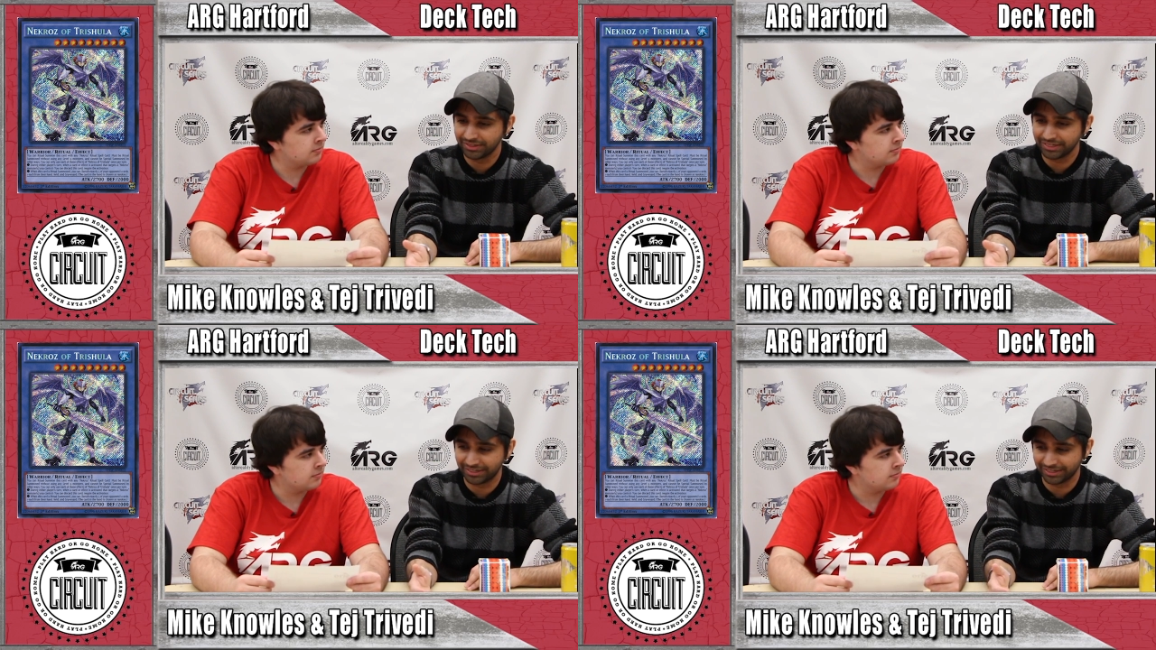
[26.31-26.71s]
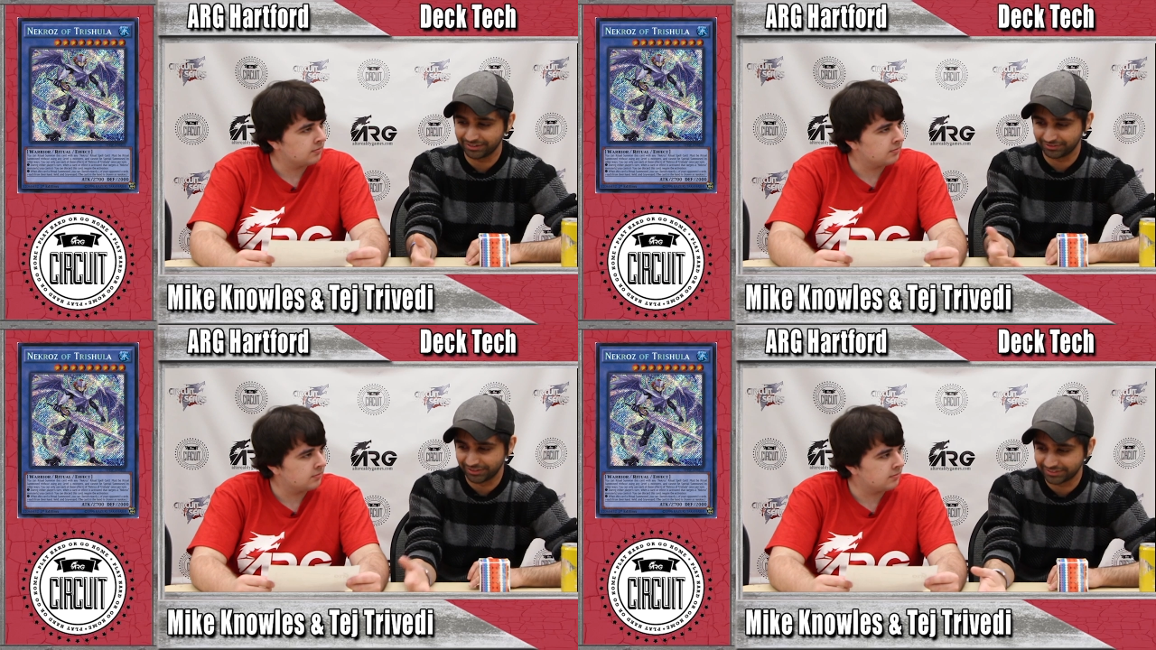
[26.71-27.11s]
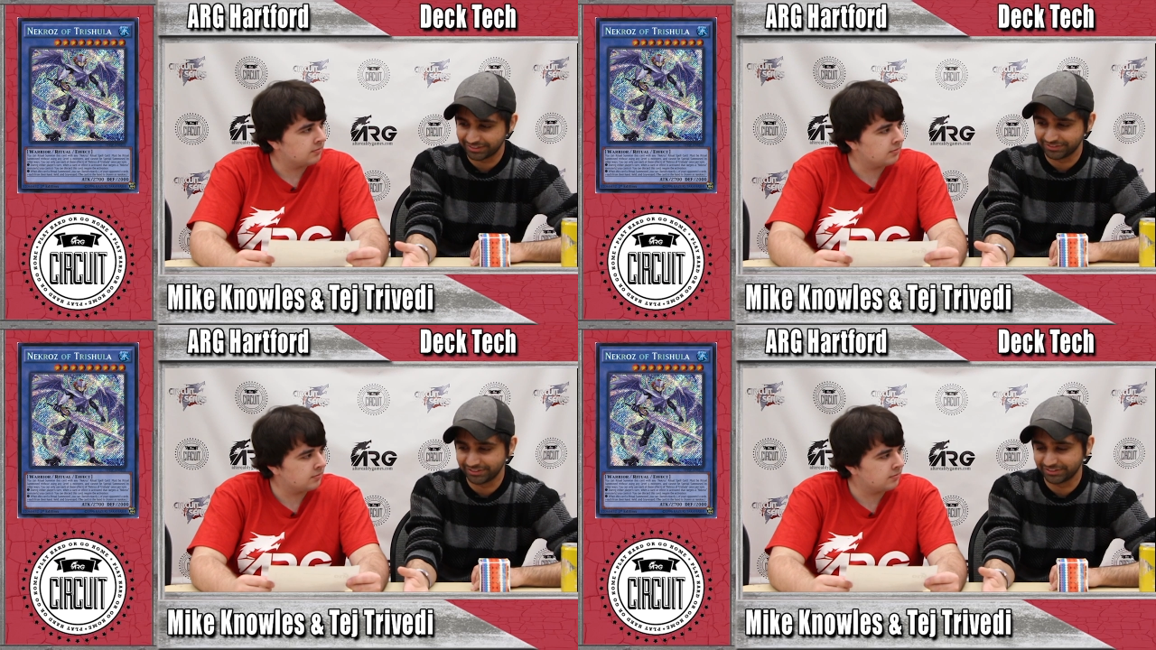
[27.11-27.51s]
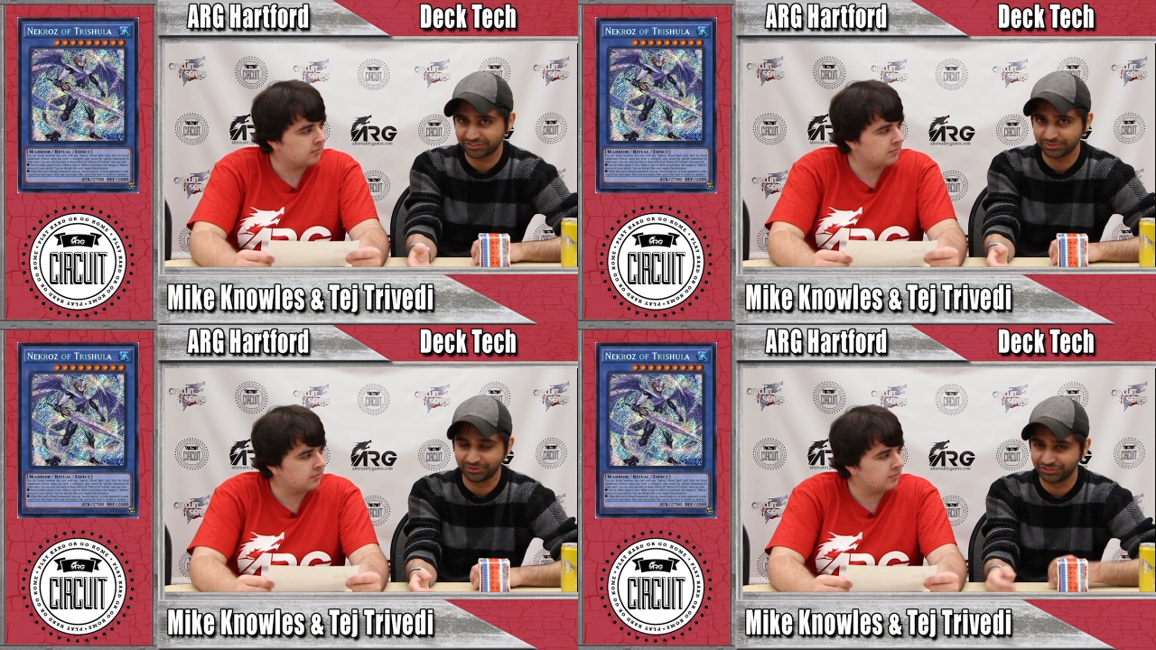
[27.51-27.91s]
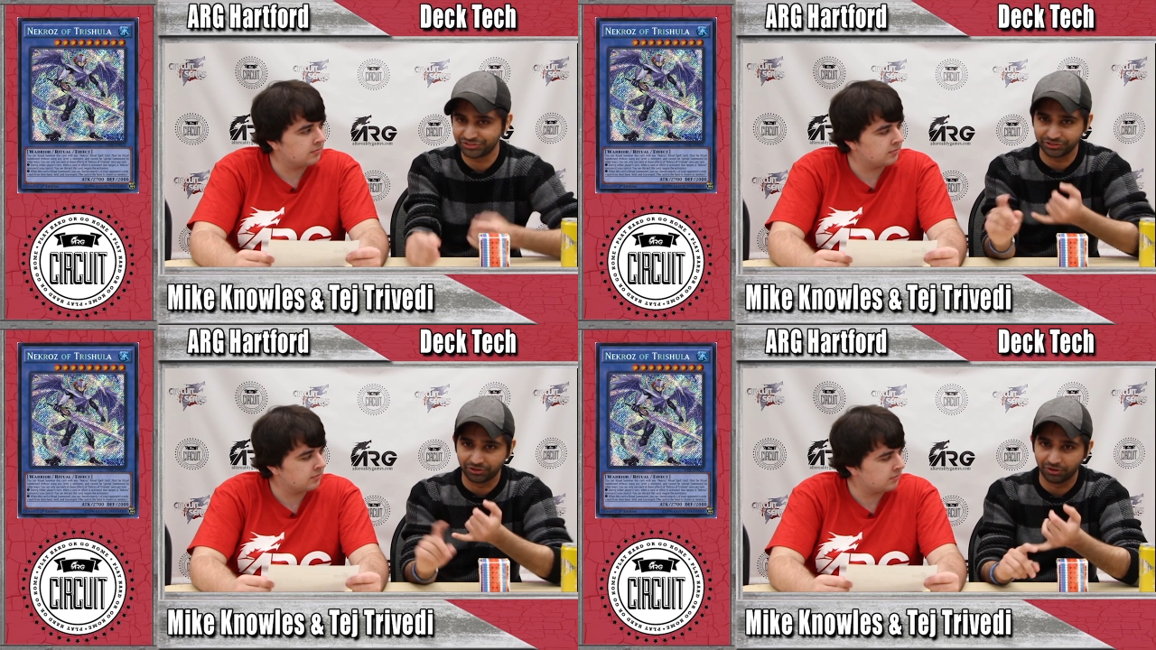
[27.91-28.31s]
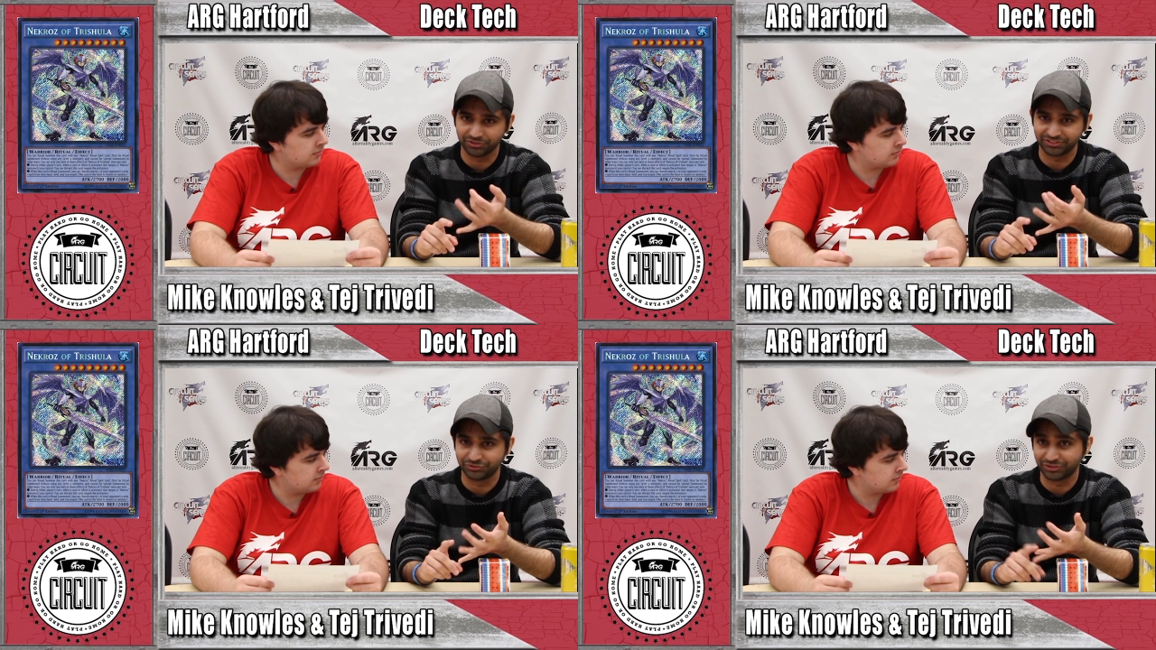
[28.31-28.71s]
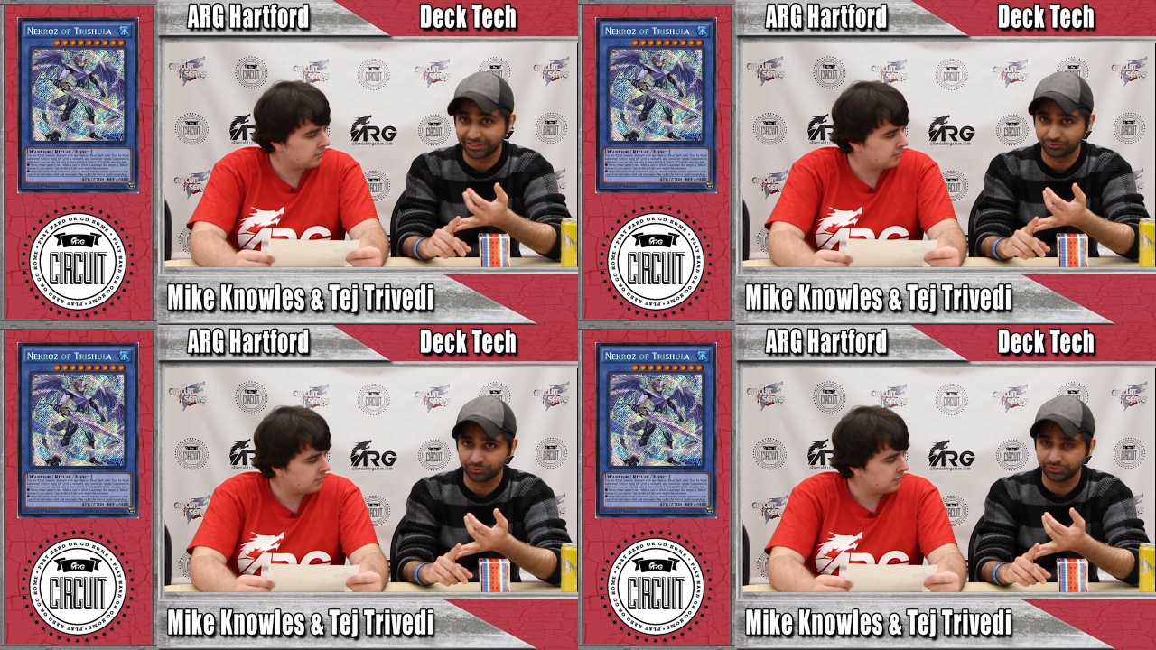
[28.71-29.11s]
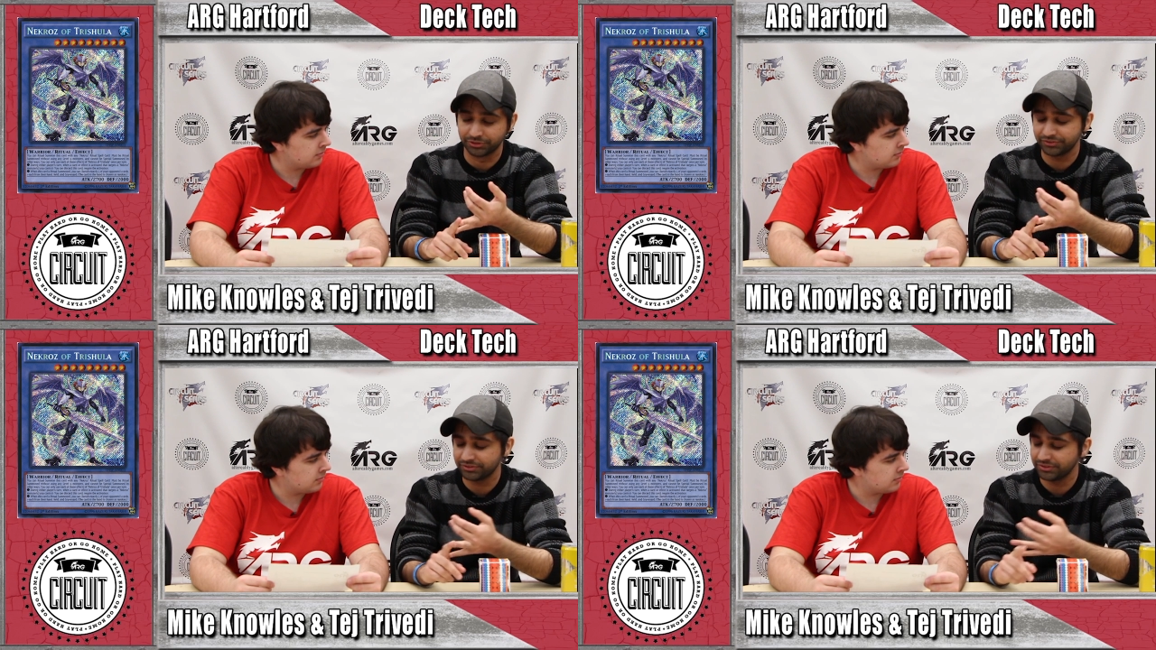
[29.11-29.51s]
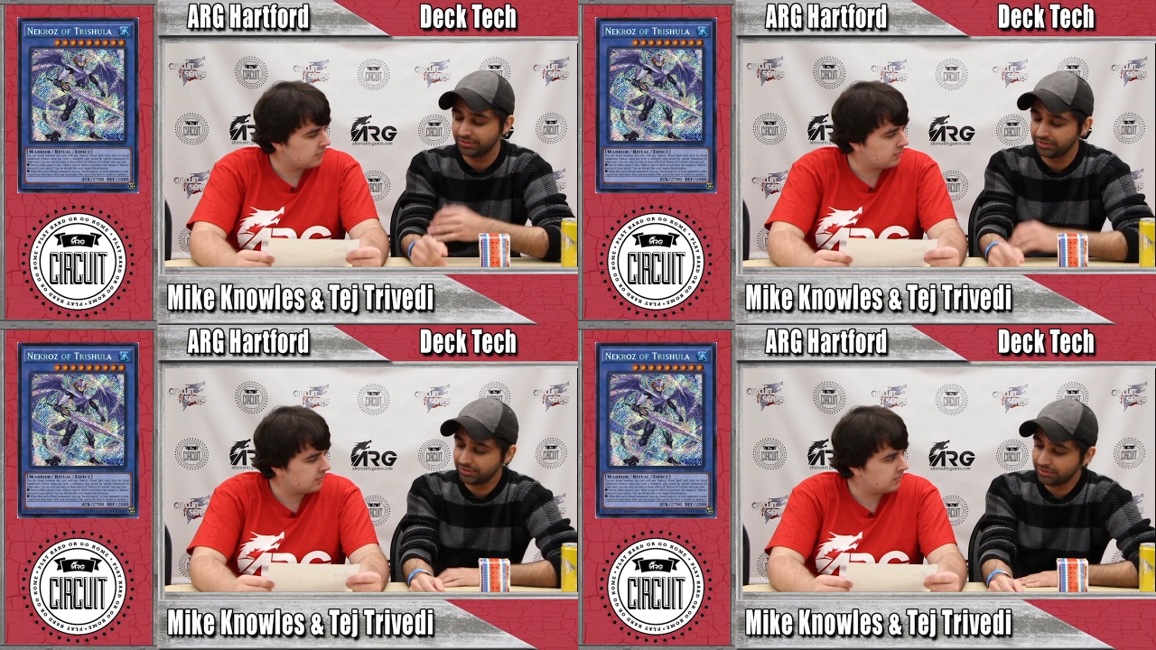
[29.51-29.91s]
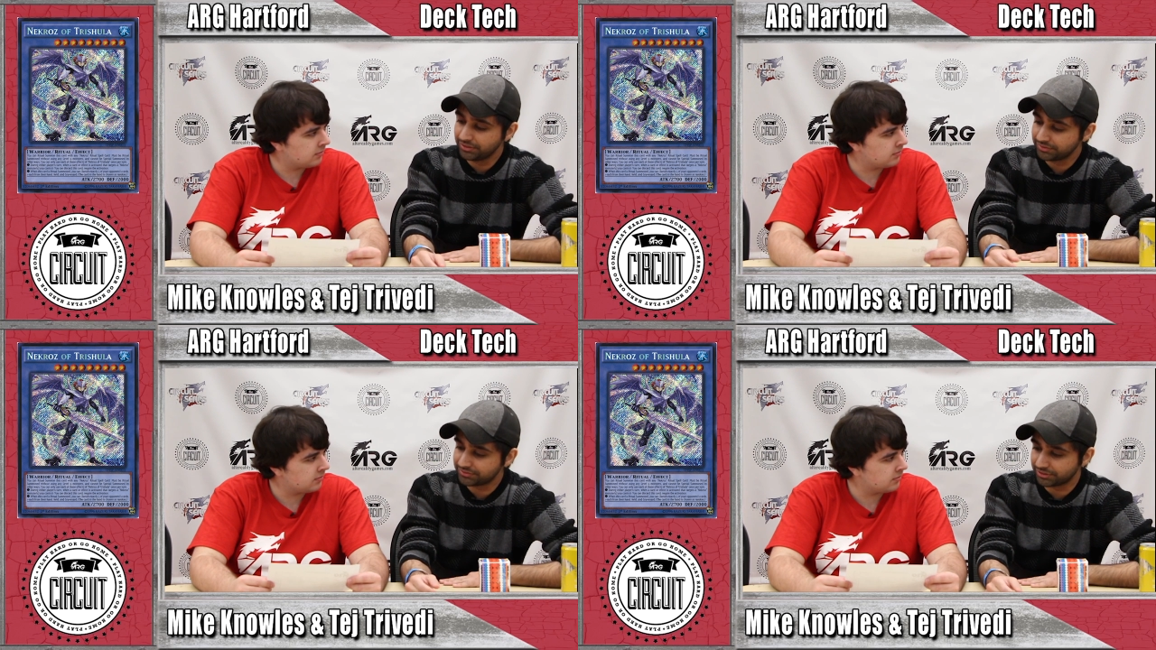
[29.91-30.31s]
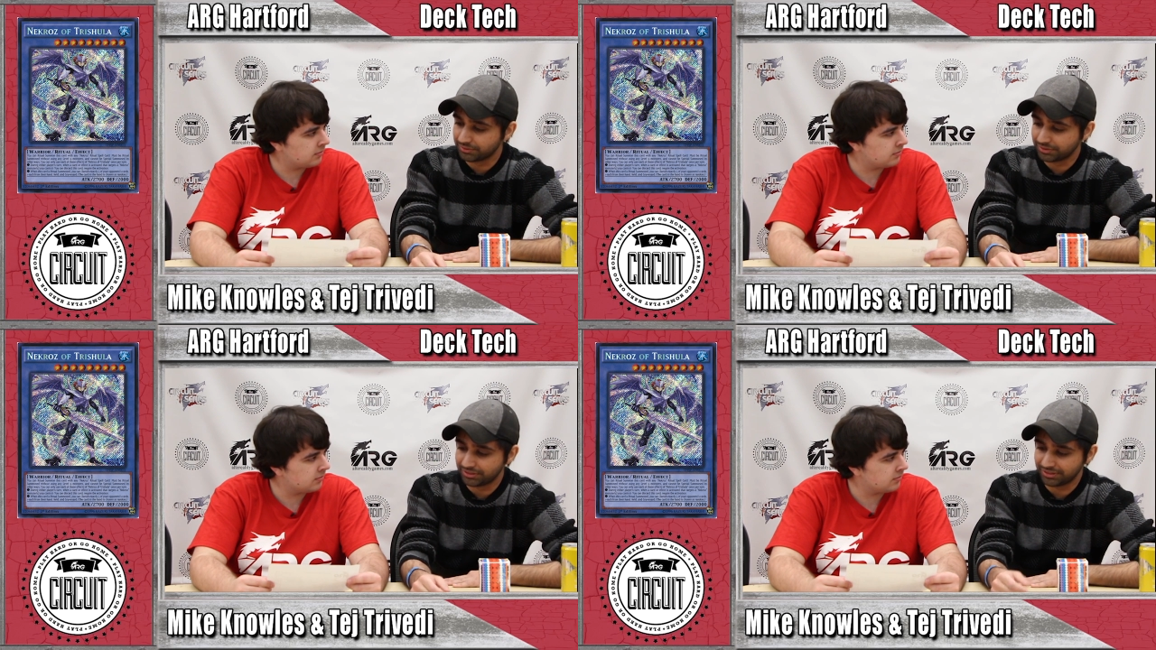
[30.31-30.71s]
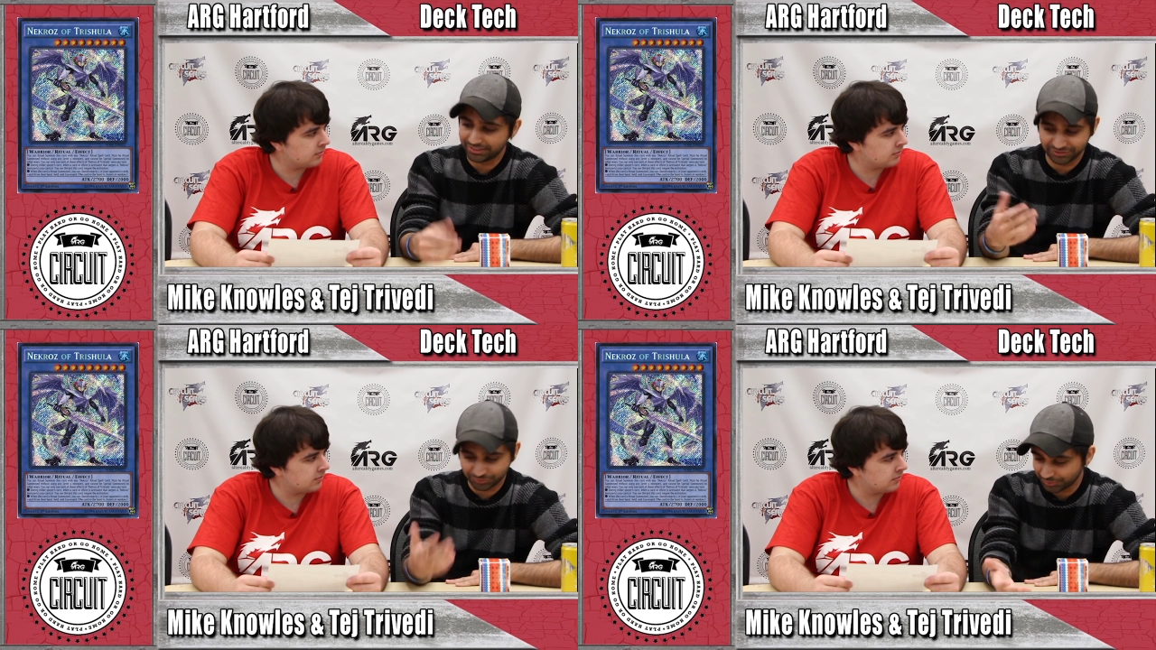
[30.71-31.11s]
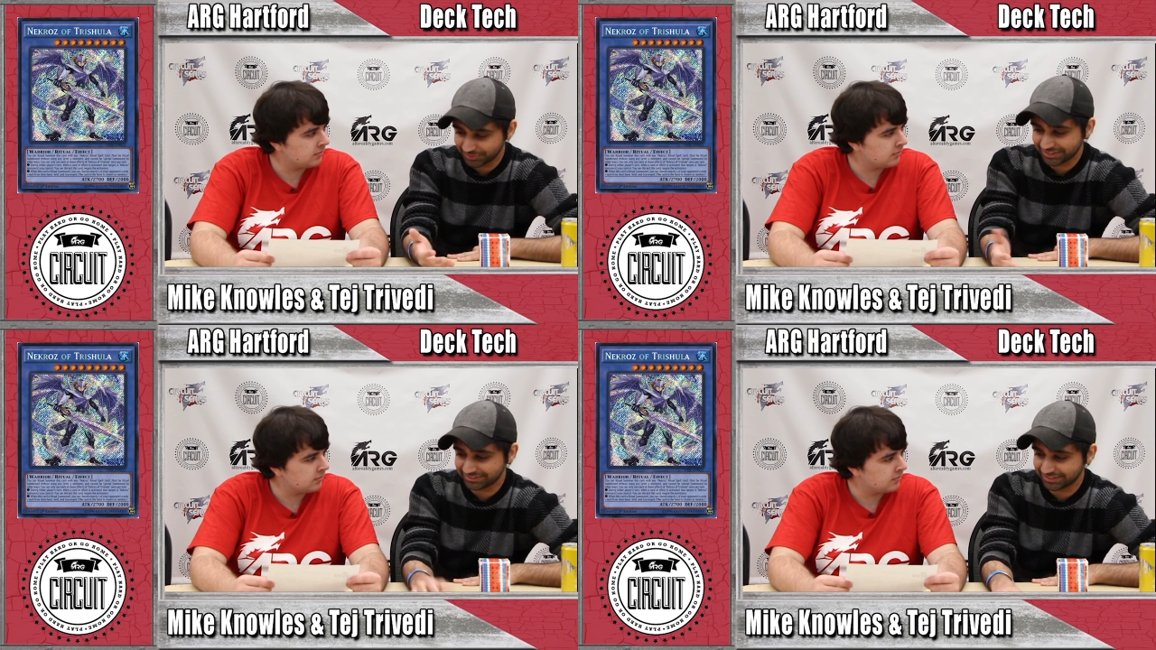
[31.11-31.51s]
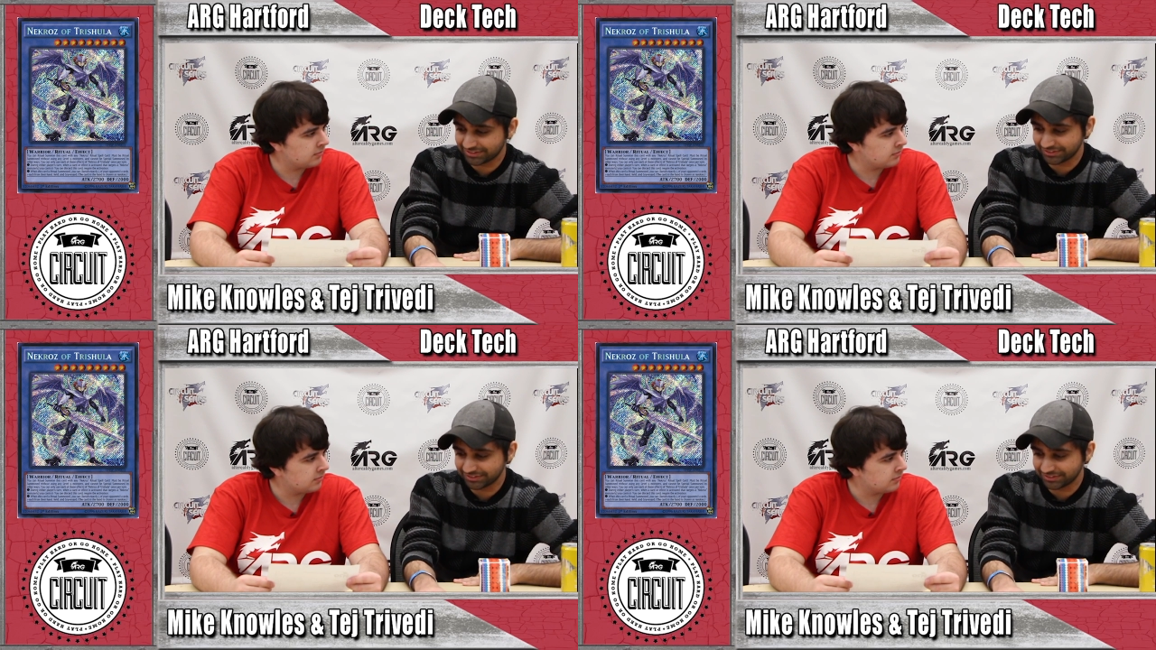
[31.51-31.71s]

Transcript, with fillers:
Speaker 1: And I kind of like that idea. It's similar to Shaddolls and Dragon Rulers. So uh, I just went with that deck